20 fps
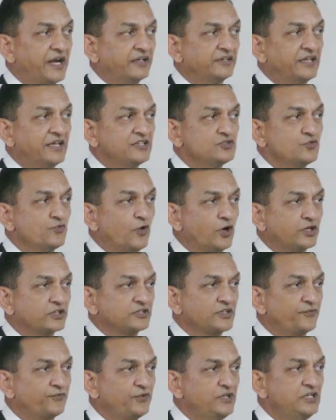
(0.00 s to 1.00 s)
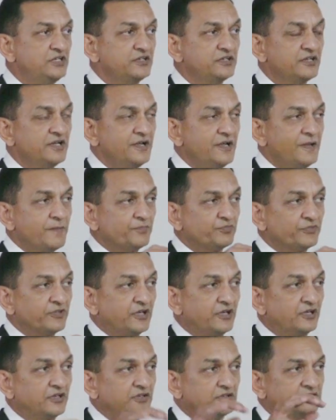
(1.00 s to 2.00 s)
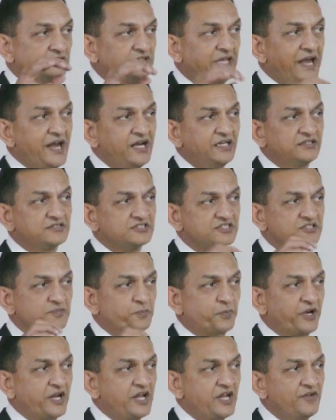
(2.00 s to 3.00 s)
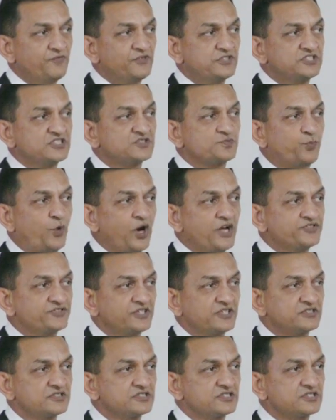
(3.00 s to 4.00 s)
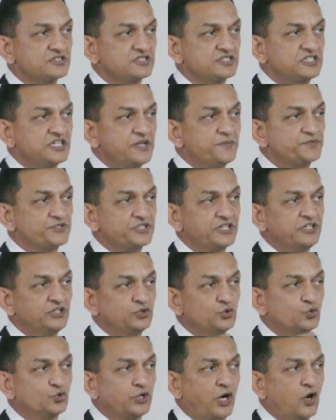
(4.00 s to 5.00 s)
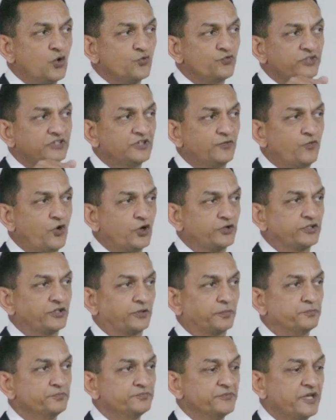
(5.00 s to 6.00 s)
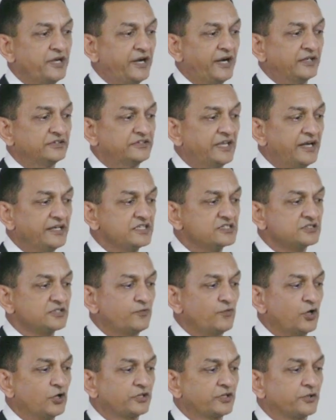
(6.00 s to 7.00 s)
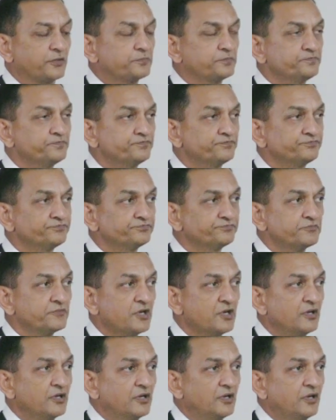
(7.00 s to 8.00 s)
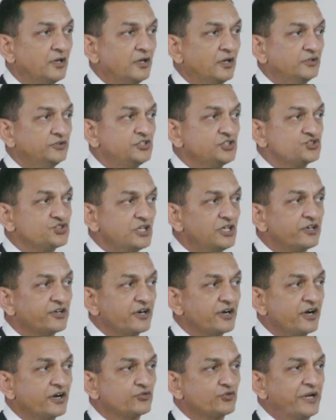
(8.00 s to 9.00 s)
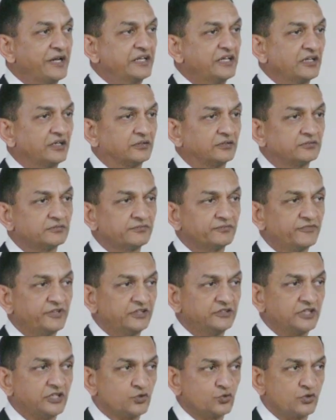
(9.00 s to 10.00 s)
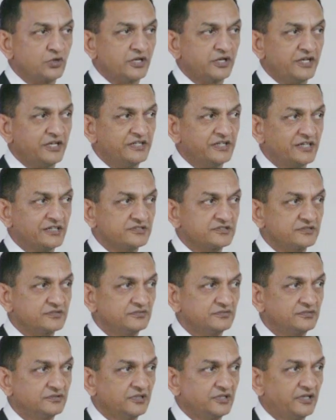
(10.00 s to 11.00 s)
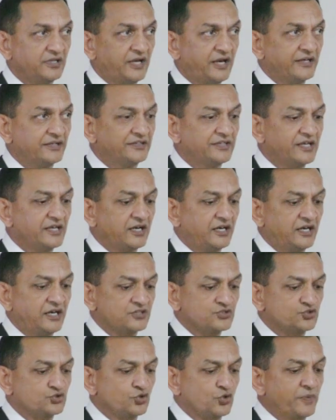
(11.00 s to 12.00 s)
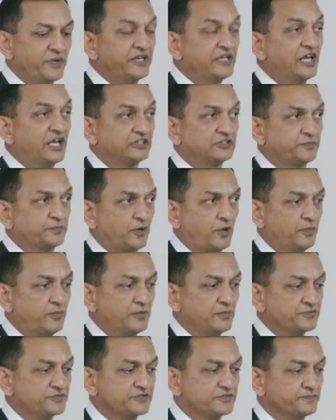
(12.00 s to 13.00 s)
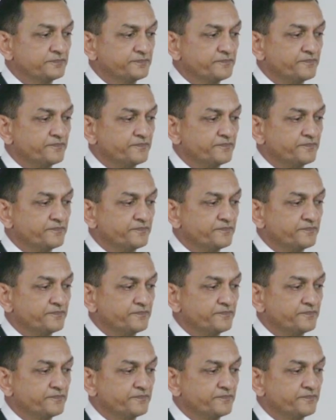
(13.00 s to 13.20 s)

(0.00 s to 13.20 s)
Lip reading: and then you water the field. That spray which is poison seeps into ground with the water, and that is the water the children are drinking in the rural areas, and there are so many health problems.